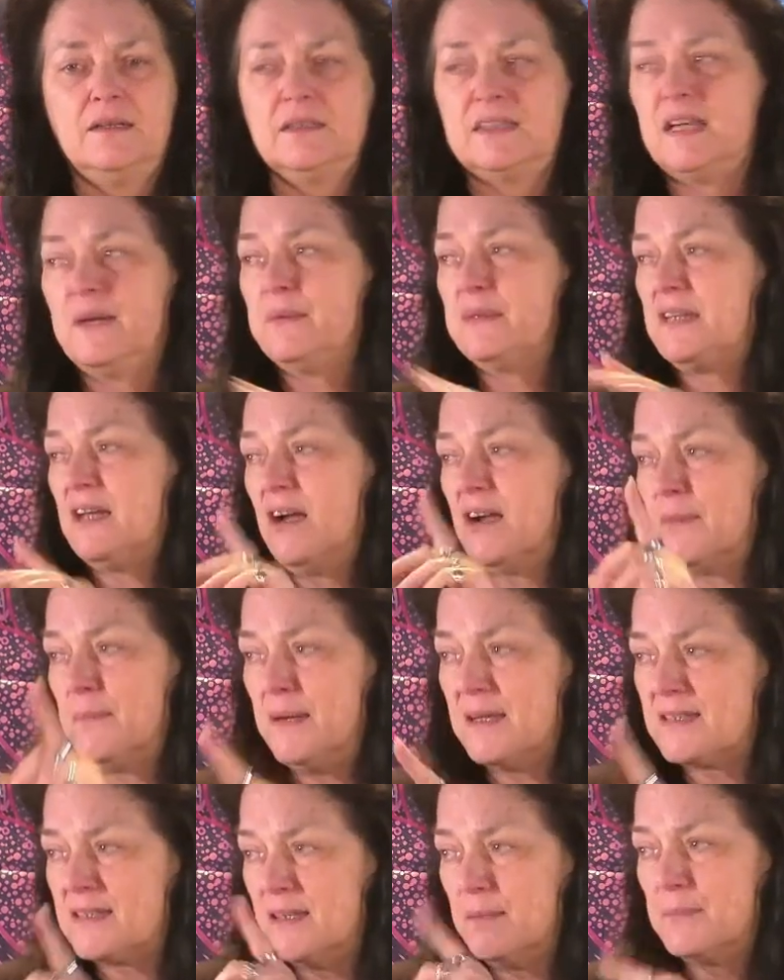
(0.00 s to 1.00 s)
Can we talk
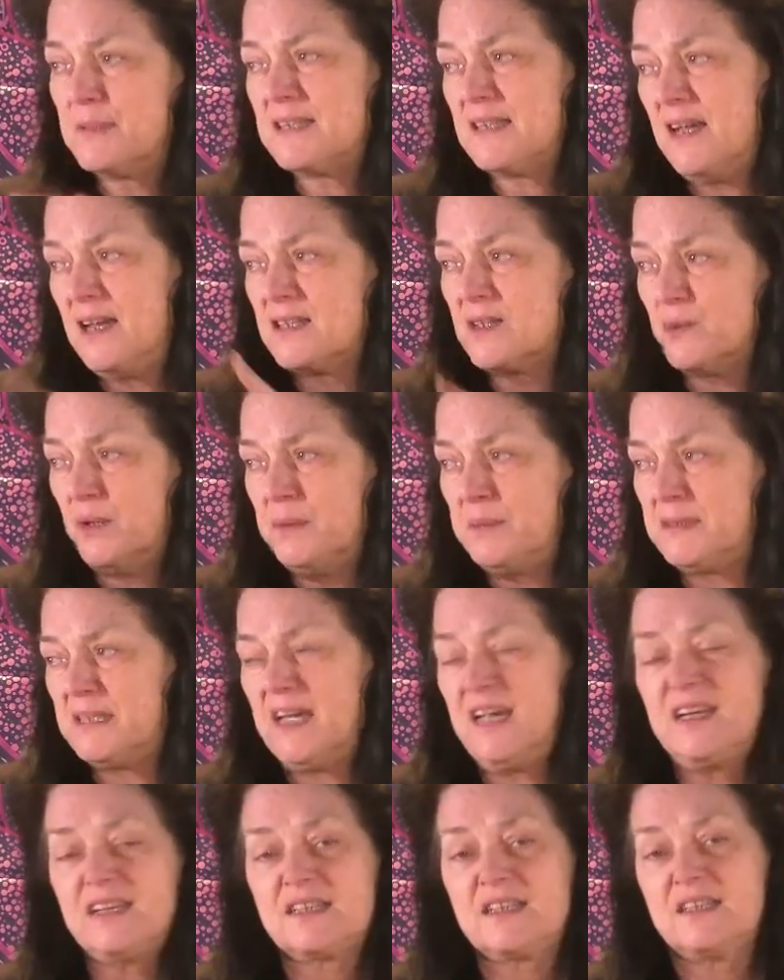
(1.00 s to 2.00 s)
about something besides sweet
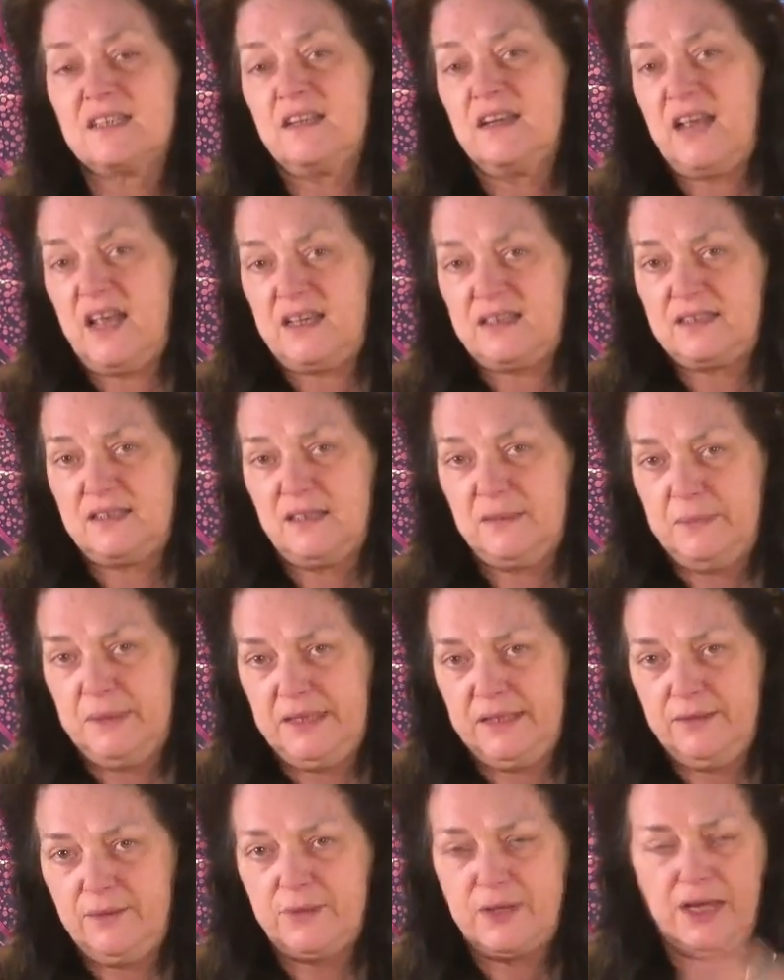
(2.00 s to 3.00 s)
potatoes? Because they're nasty to
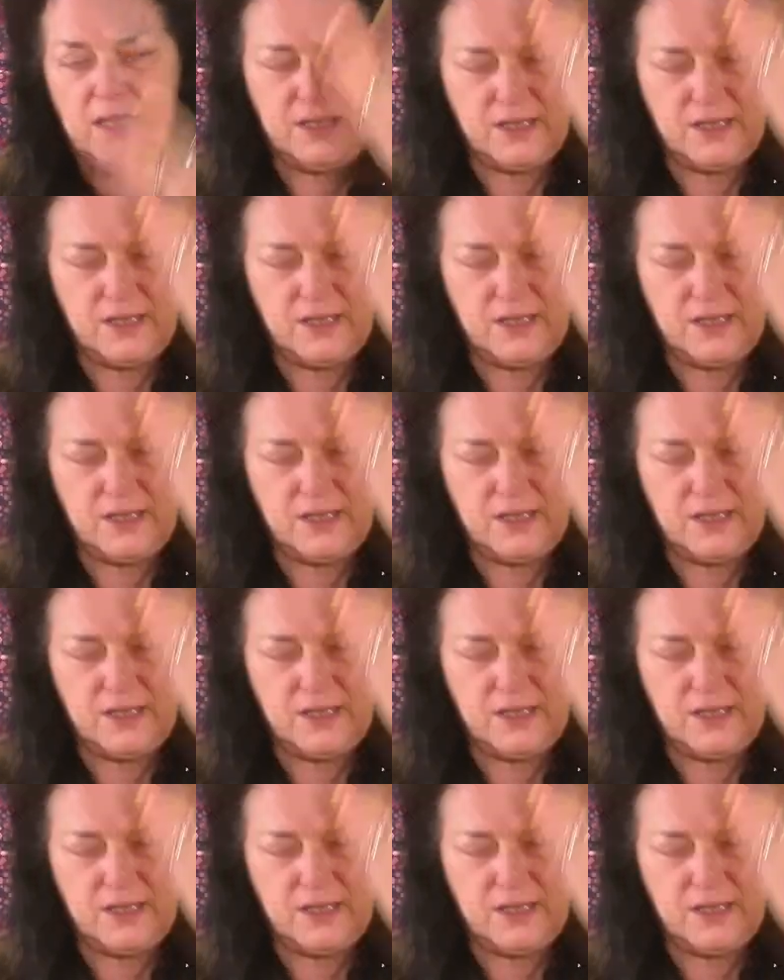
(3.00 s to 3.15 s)
me, okay?